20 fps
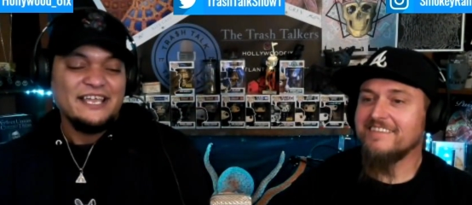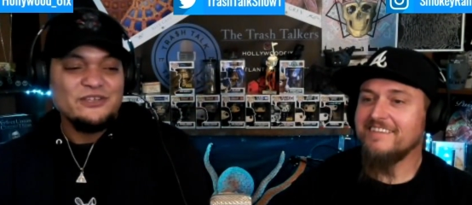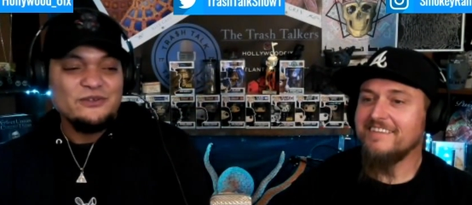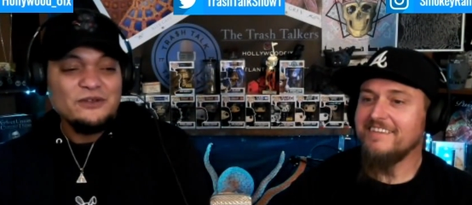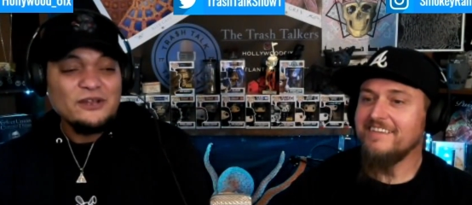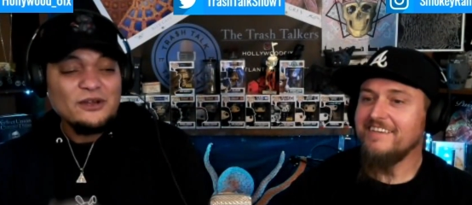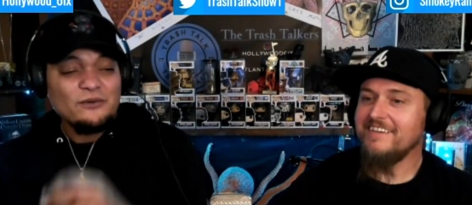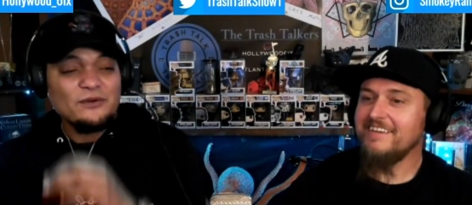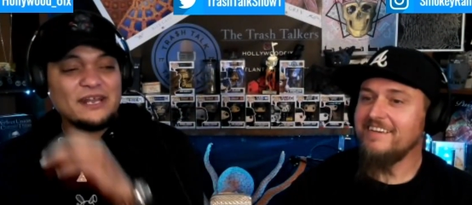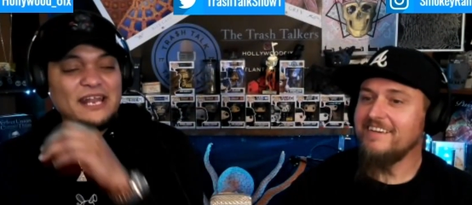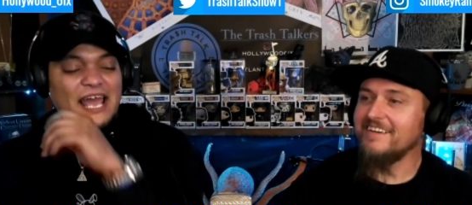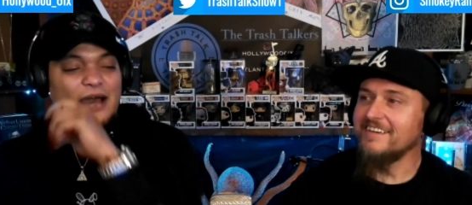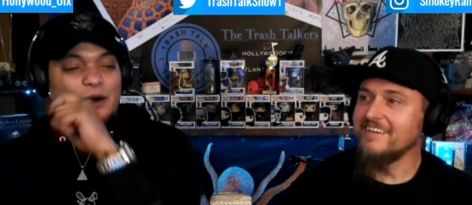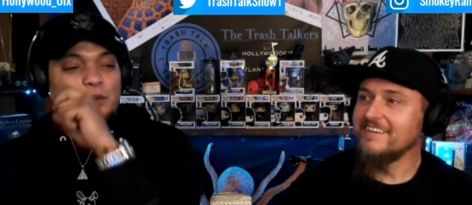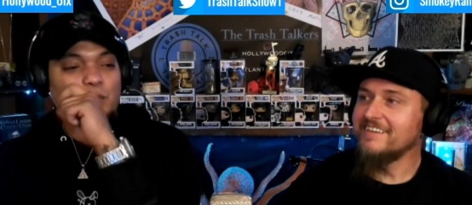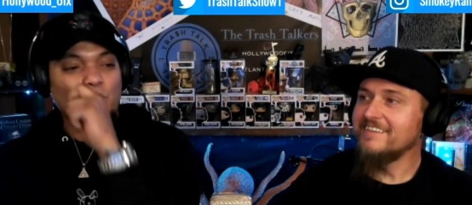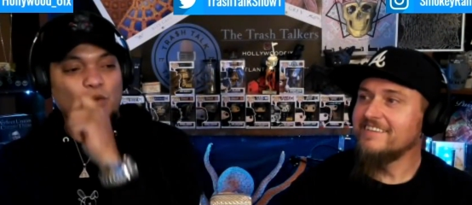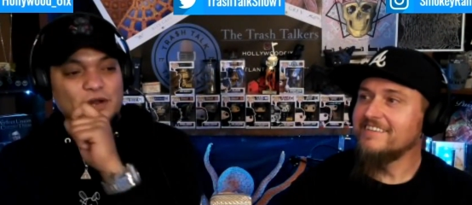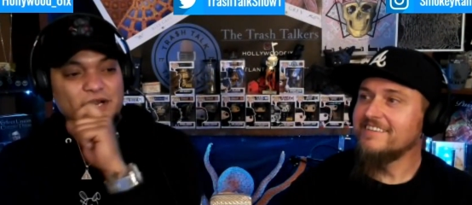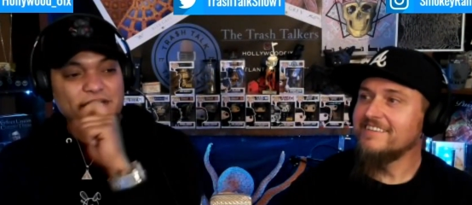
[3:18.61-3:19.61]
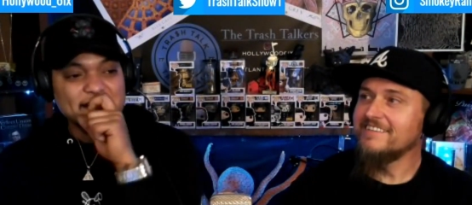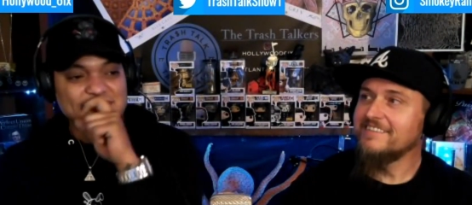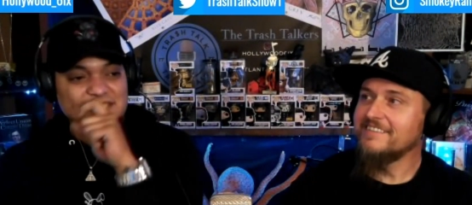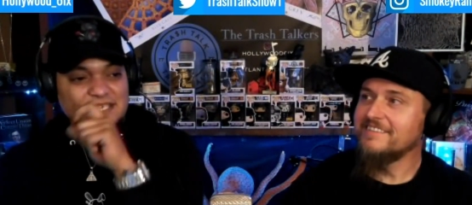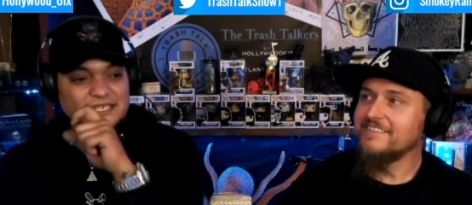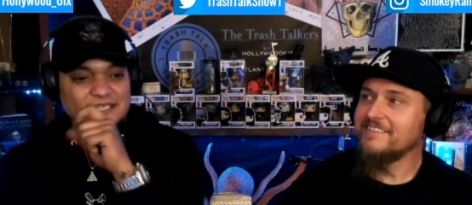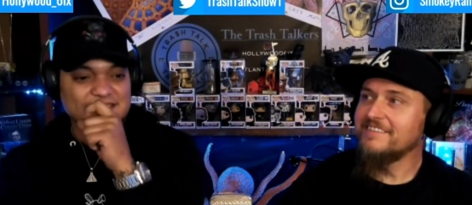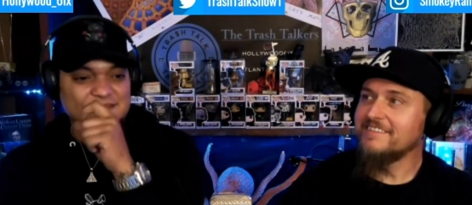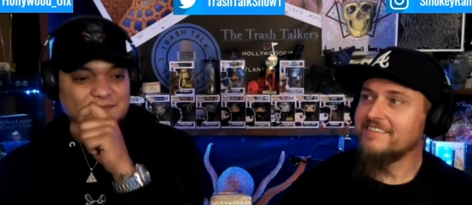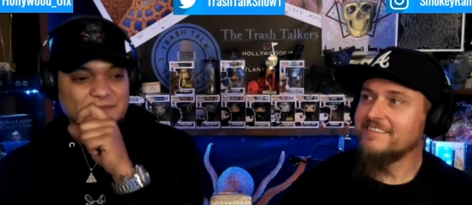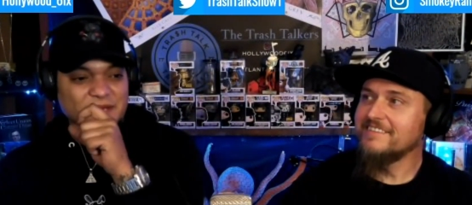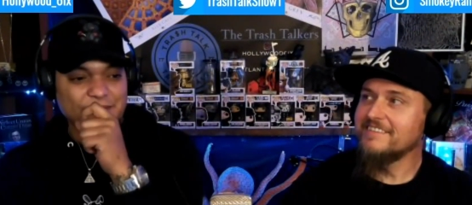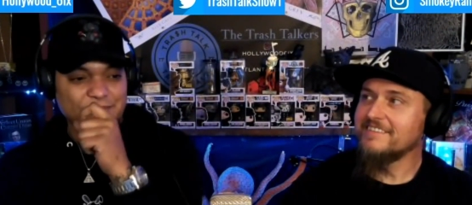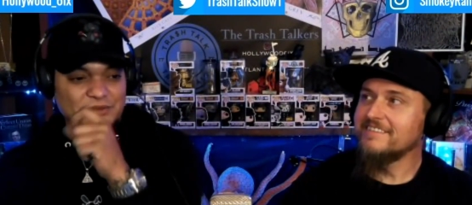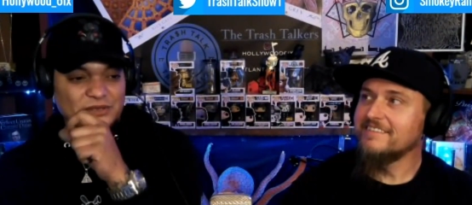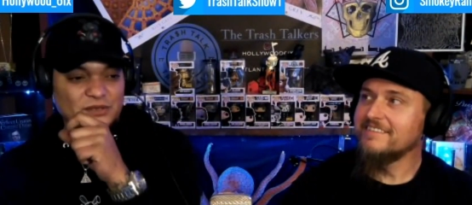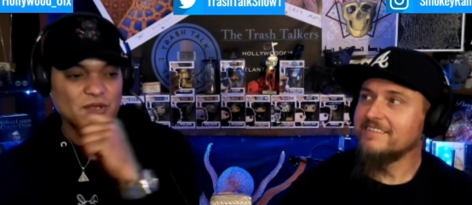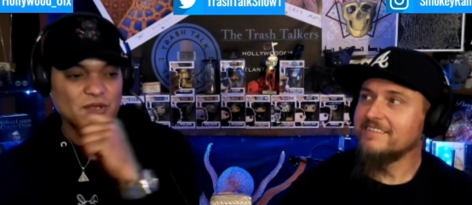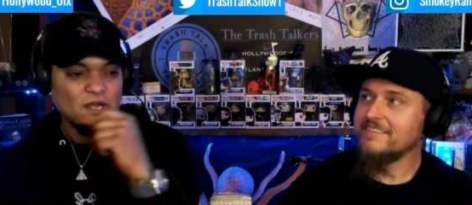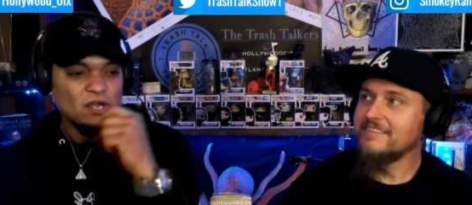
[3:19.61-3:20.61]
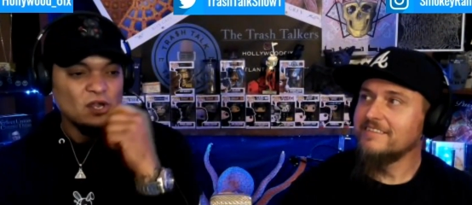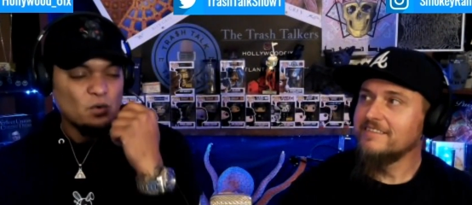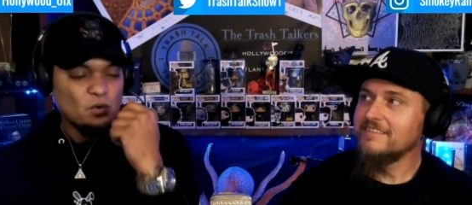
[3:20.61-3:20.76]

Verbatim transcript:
Speaker 1: You know what I want to say this might be?